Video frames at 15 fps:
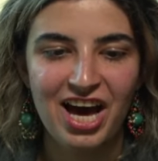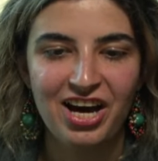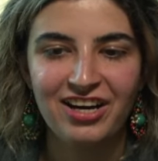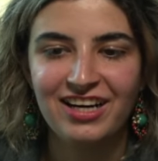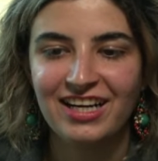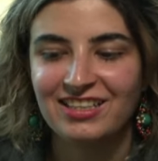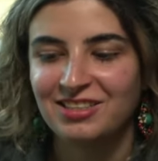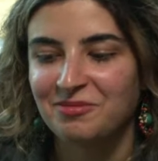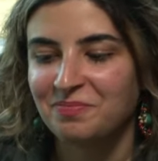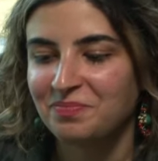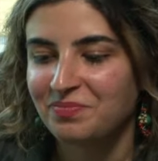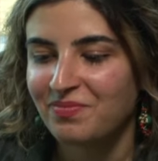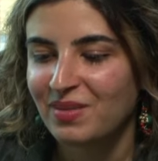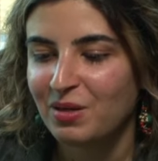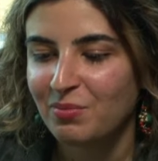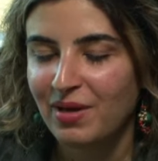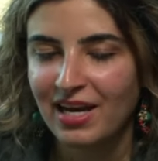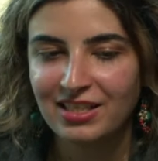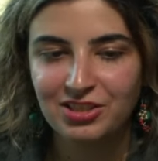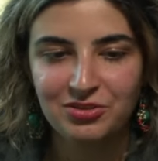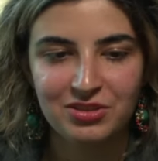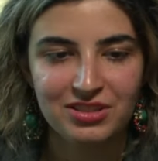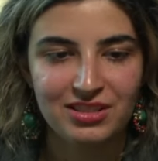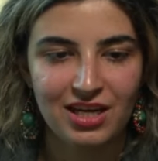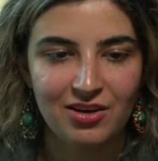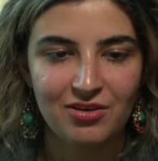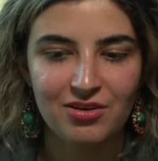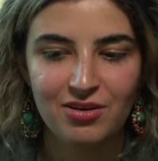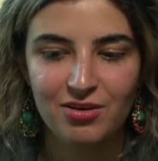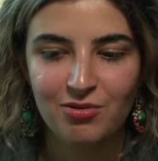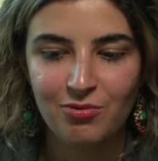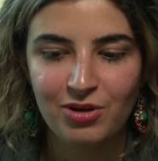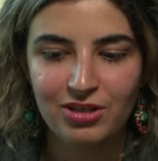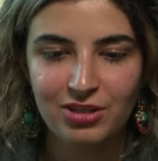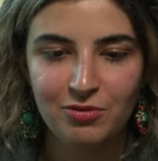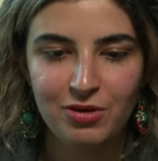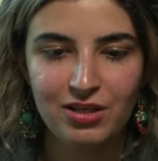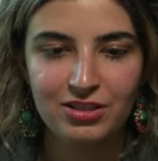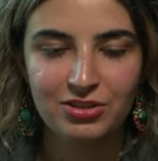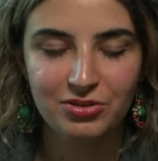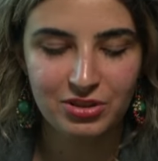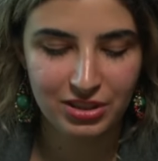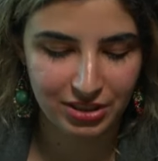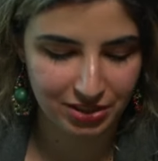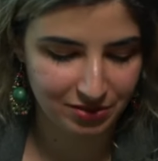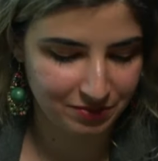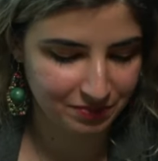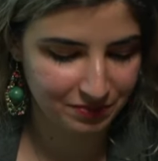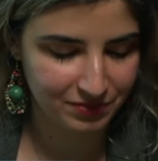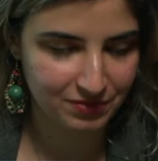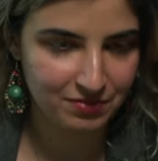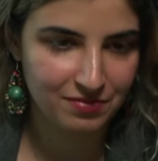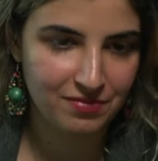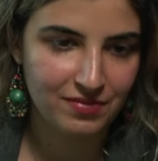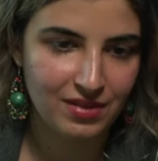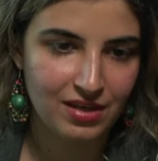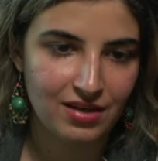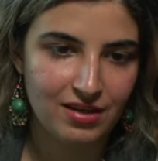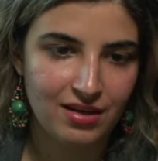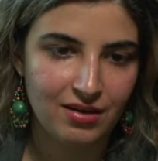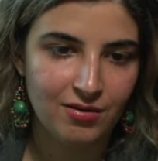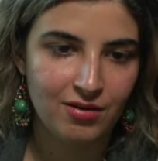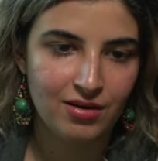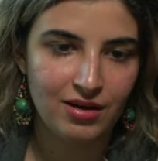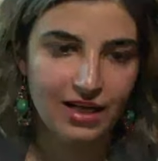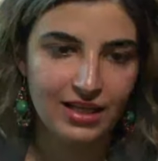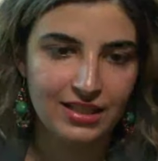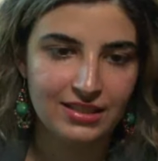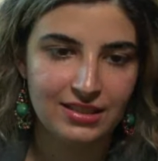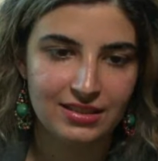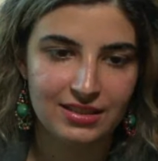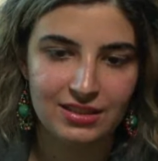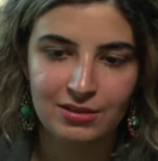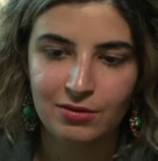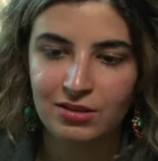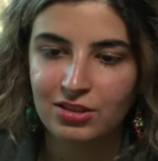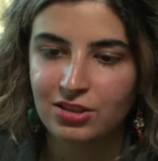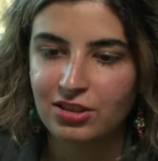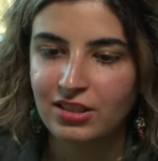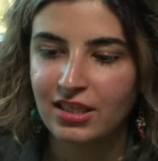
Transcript: All right, back to it now. What do you want to do here? A6, what's a good